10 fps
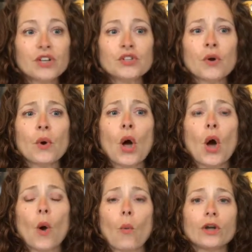So
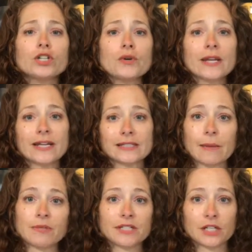once you can
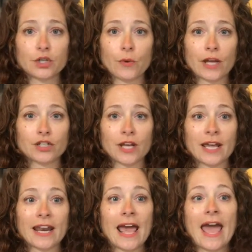accept a
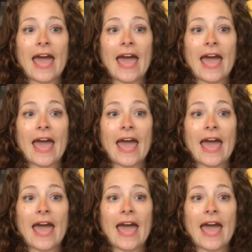situation